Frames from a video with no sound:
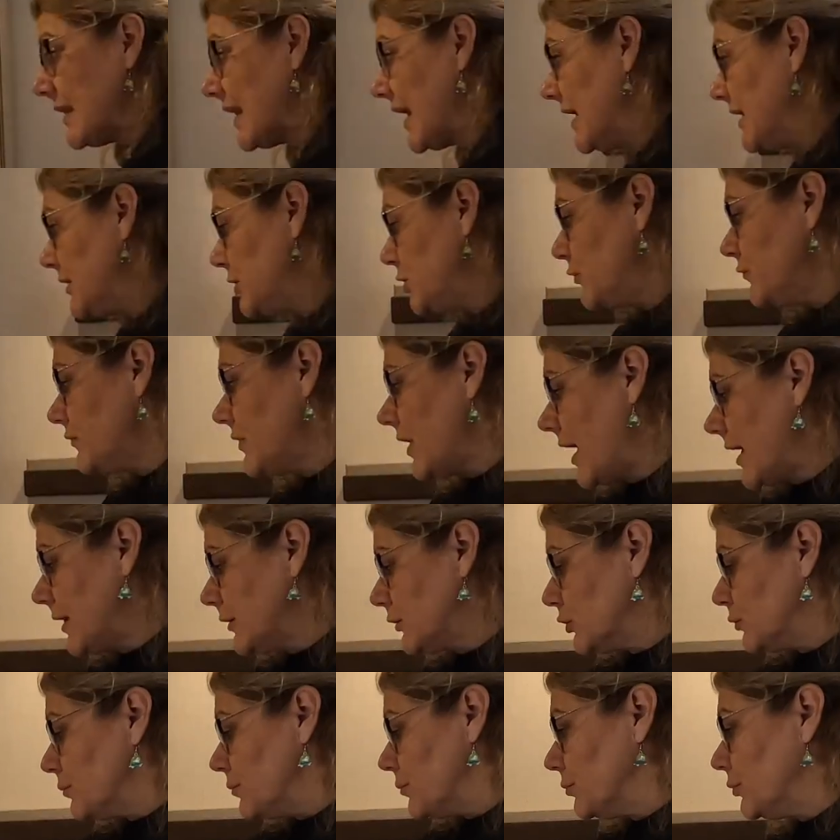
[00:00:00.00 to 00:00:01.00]
and you've
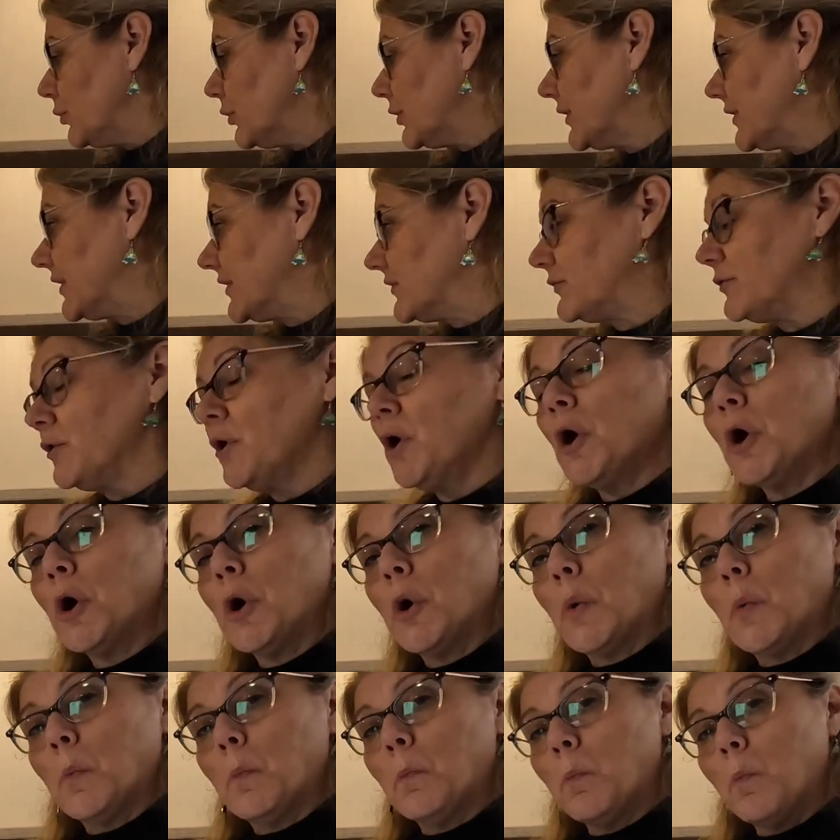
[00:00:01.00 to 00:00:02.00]
got, look at this,
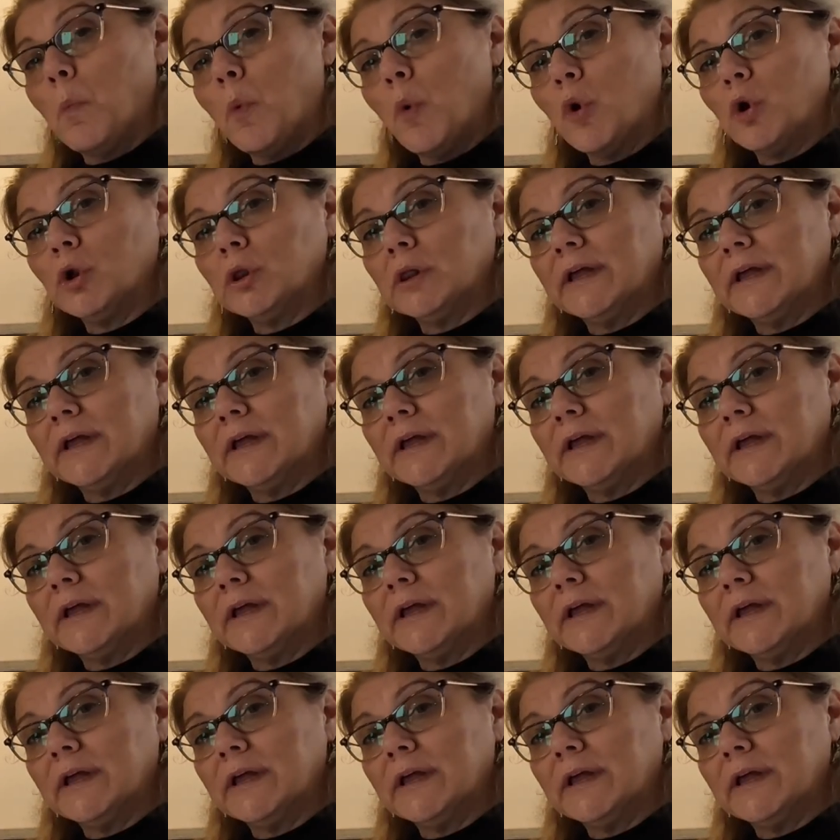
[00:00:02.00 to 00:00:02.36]
more